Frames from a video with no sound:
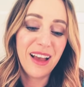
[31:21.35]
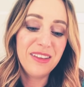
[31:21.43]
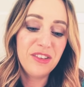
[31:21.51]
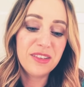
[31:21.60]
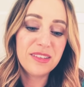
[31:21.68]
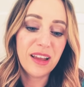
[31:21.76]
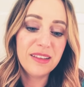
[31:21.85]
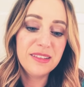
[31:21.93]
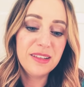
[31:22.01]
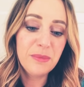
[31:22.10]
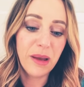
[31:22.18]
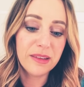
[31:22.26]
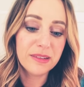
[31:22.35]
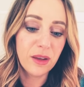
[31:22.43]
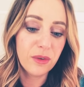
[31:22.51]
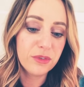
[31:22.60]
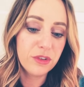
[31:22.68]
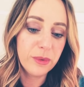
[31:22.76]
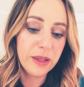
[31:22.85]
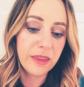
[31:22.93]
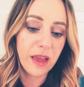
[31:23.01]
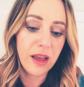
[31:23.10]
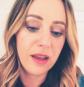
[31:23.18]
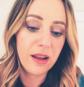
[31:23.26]
I just, I see myself doing
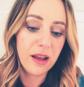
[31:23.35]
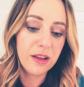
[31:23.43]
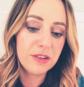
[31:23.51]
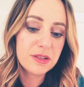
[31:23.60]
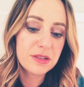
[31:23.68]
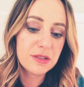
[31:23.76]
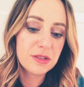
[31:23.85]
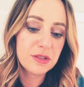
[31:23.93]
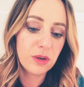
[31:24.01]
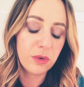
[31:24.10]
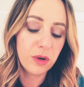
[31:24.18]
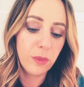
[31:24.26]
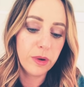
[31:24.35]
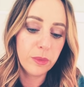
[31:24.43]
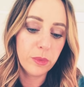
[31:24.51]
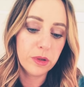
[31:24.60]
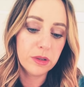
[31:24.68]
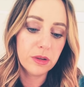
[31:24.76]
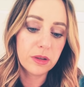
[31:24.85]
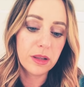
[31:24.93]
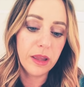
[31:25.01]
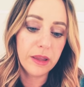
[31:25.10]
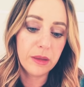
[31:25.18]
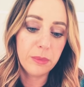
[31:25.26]
that. I just don't know what it will look
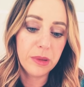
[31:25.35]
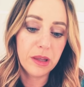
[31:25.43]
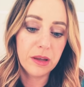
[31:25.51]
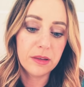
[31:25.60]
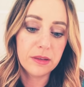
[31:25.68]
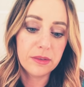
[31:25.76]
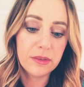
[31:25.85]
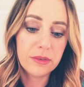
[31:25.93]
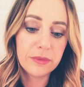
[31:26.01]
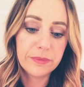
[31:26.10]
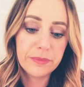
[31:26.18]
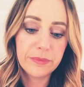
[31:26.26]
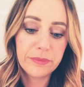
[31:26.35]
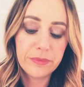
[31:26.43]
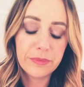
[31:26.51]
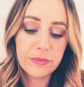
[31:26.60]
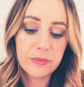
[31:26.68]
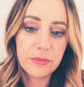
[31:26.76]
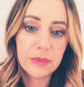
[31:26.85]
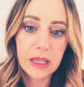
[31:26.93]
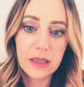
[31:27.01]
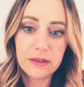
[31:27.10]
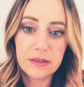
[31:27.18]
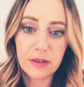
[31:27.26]
like because
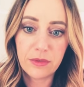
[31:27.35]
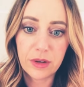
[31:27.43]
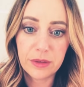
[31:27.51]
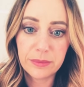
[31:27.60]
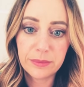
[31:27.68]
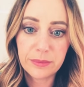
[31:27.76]
it's different.